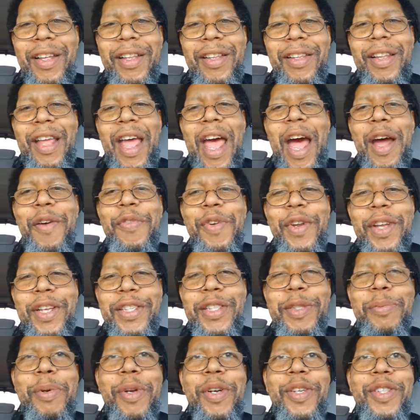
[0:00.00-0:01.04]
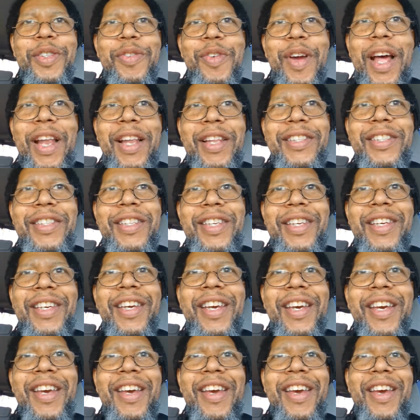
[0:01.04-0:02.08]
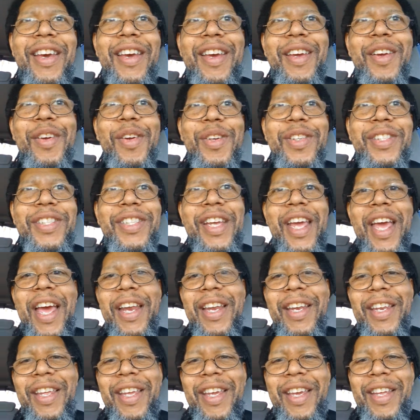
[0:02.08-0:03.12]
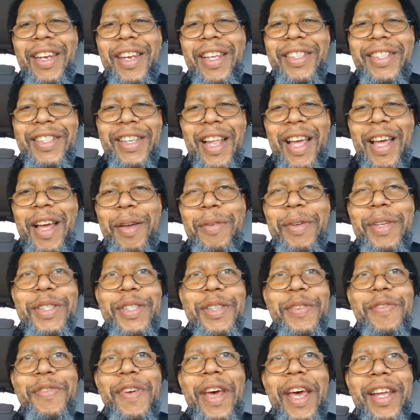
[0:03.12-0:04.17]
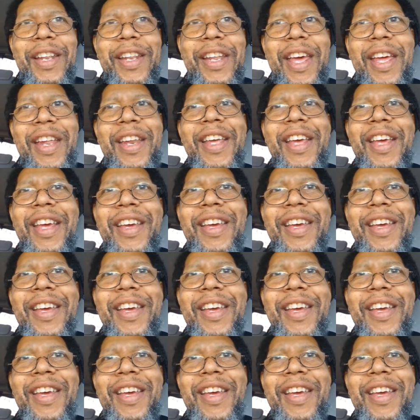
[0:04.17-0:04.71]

African spirituality and Christianity and Islam, is the fact that,